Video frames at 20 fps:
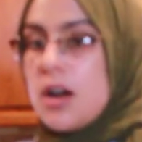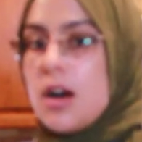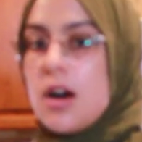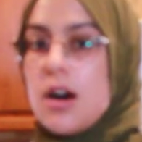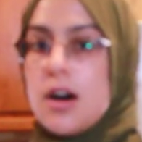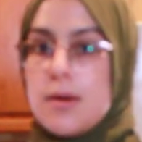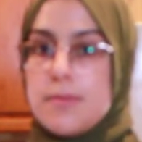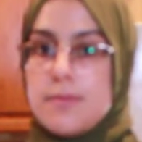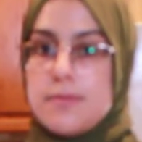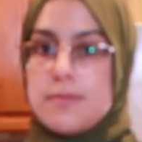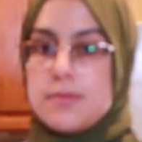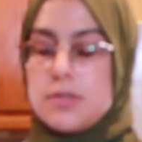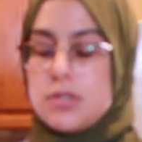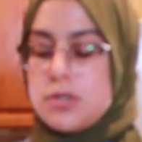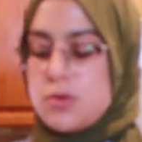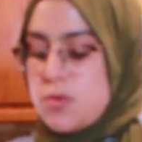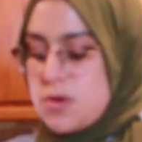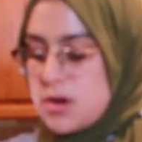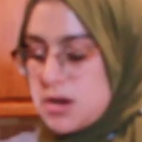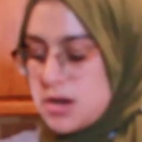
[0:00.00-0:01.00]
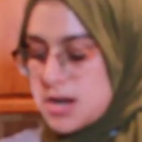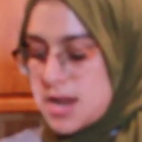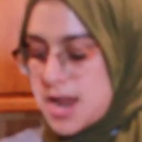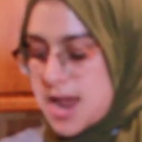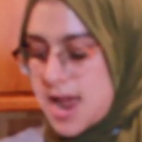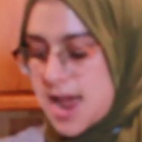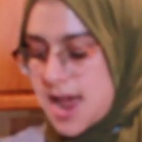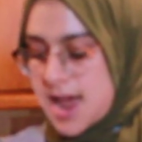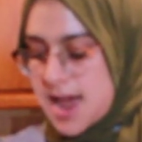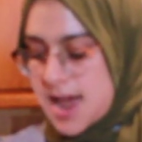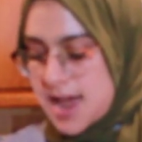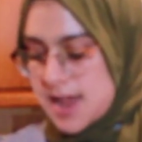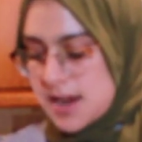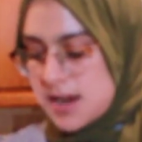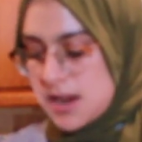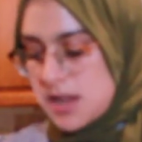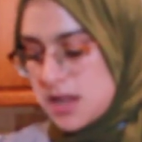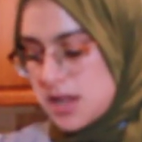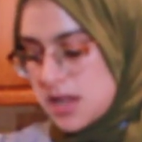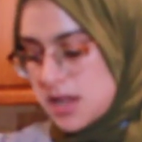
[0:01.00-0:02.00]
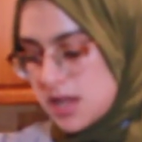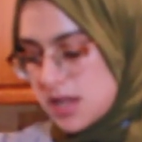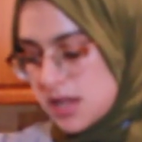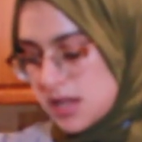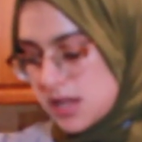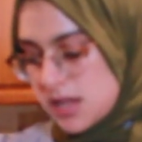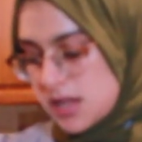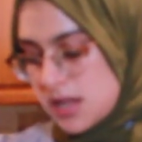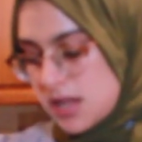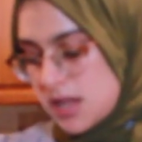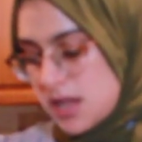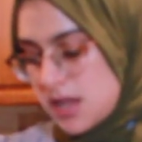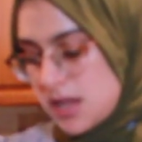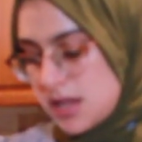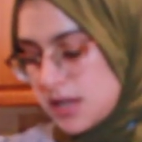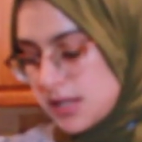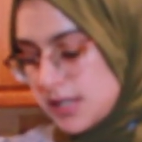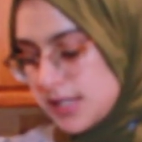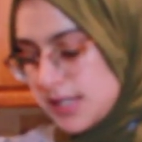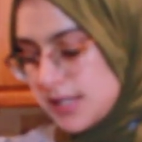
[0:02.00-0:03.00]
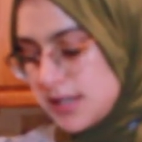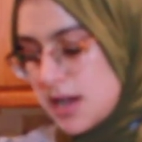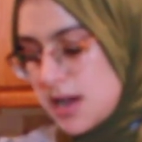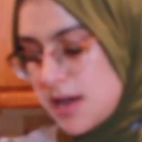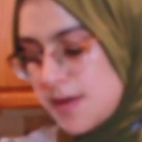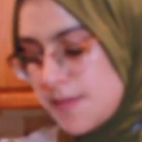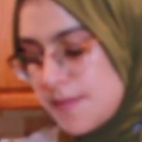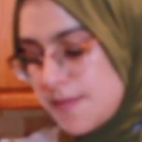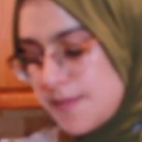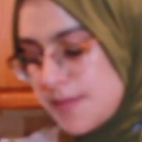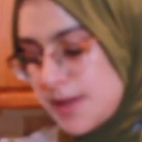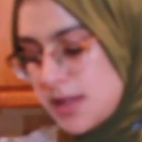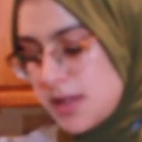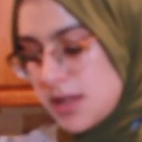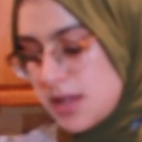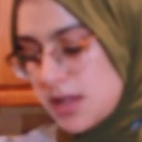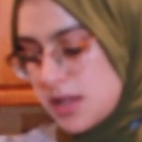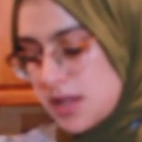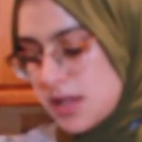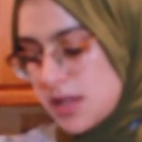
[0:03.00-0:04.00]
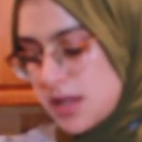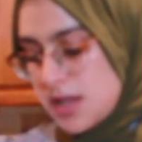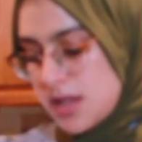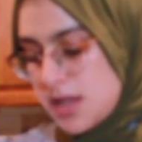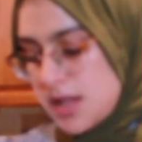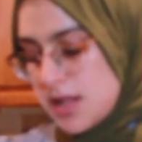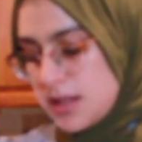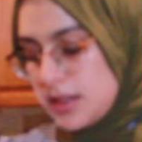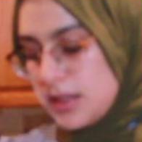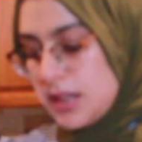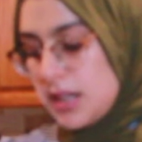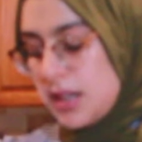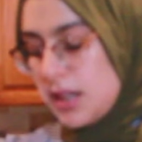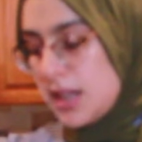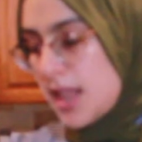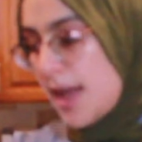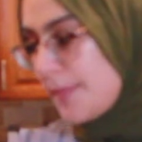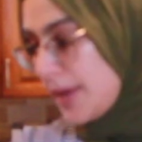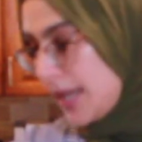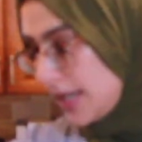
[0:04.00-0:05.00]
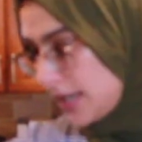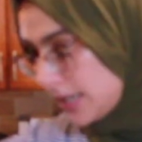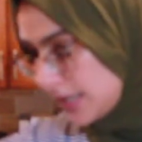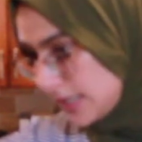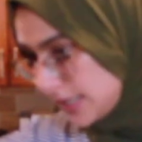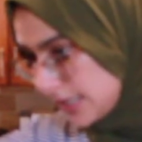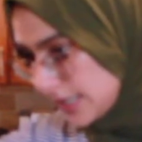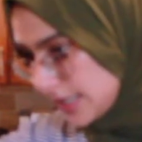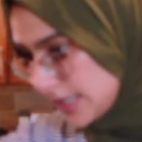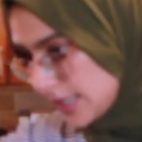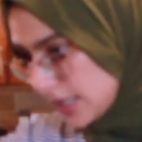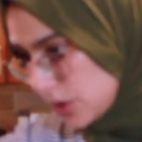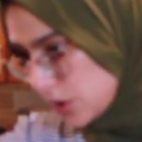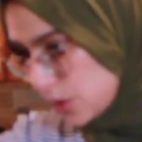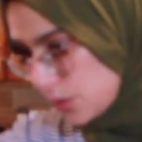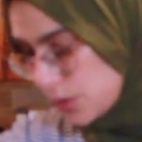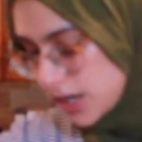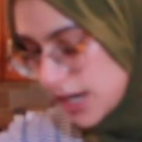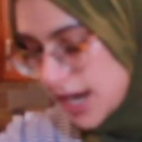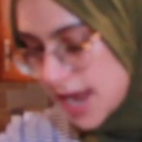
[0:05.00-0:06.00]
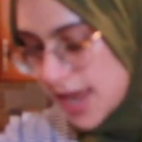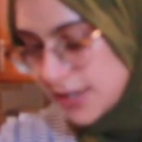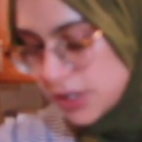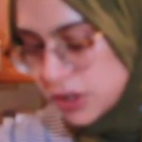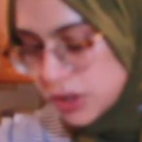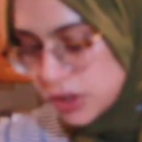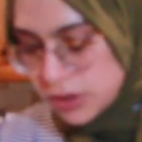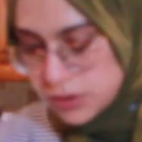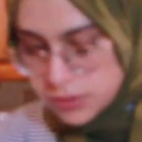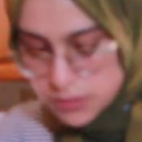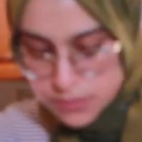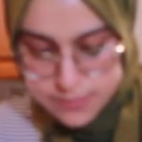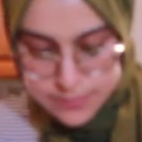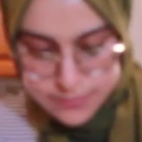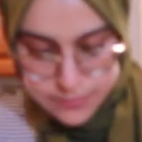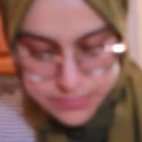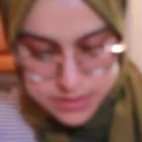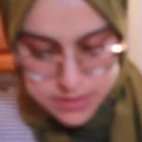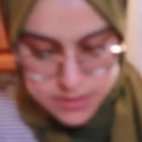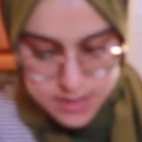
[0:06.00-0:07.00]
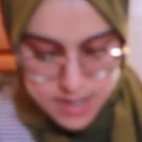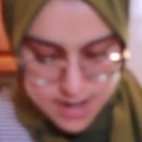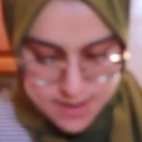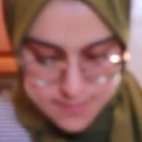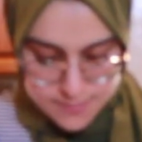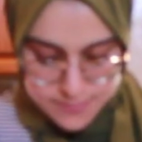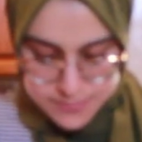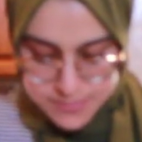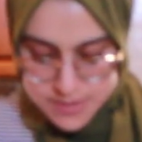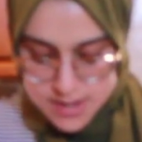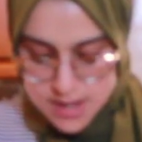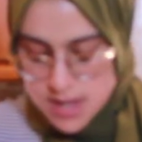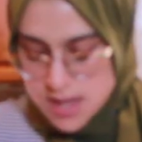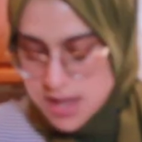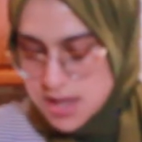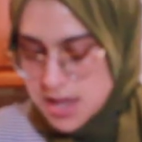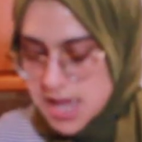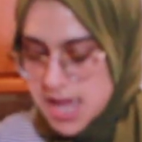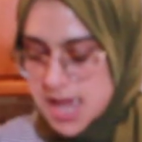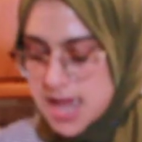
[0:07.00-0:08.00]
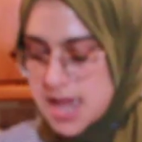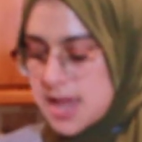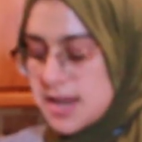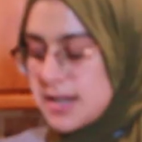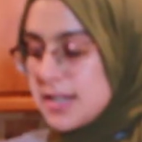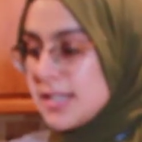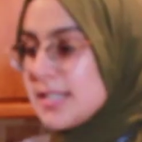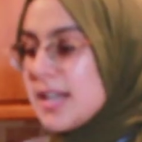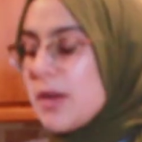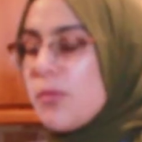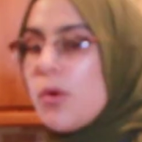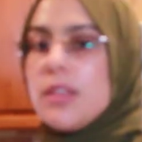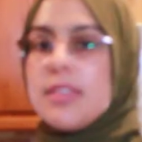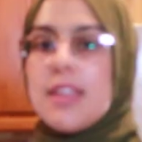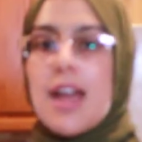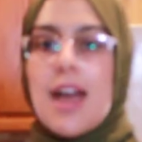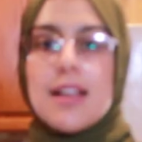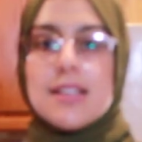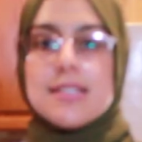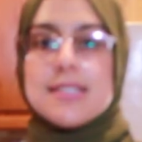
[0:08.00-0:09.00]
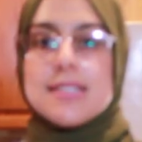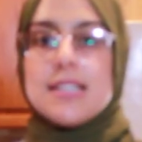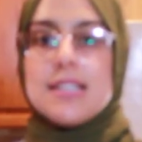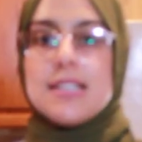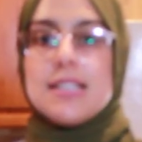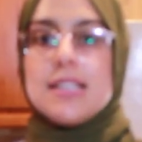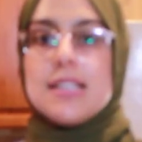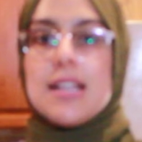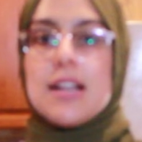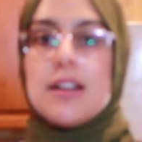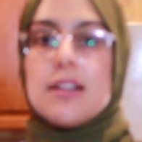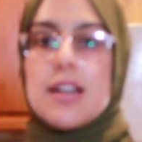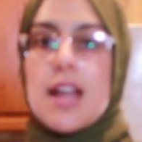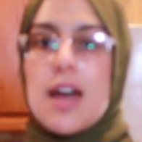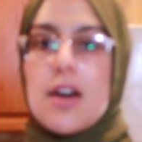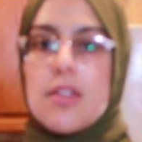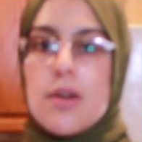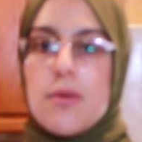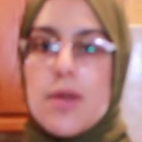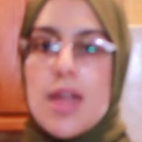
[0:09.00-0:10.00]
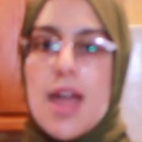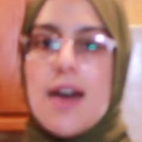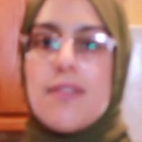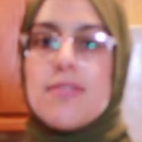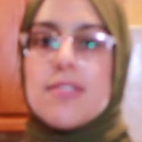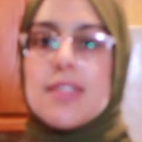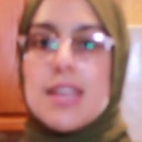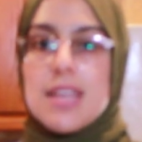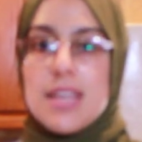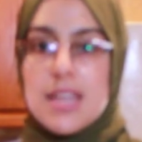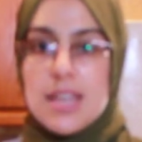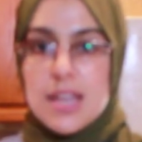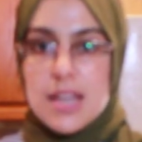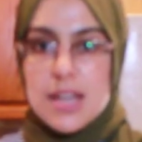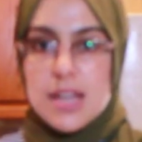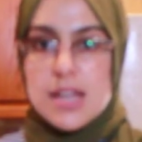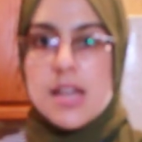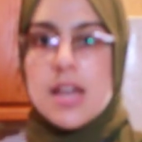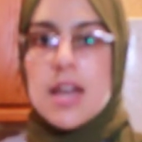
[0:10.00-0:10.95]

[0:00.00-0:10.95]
up. So we're gonna add some lemons. So we're gonna add 2, okay? And because I want that acidity there. Now that we have the heat,